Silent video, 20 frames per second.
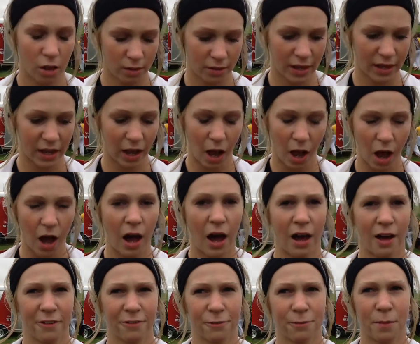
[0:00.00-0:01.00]
like,
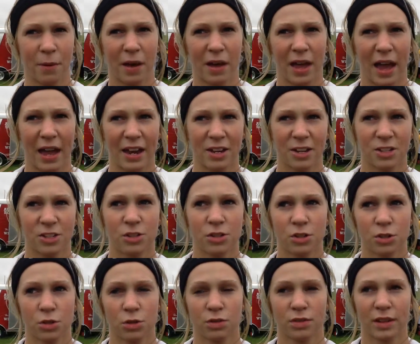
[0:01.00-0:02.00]
off, but I just
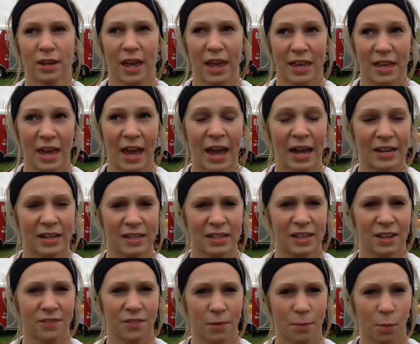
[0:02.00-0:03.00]
knew that I had to
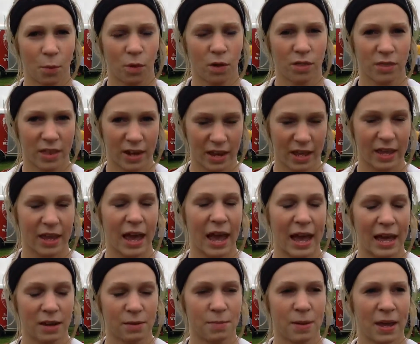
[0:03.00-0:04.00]
give it more than I
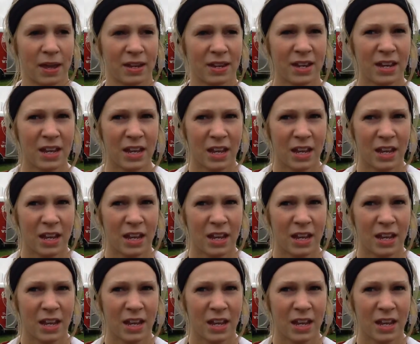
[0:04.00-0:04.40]
had been.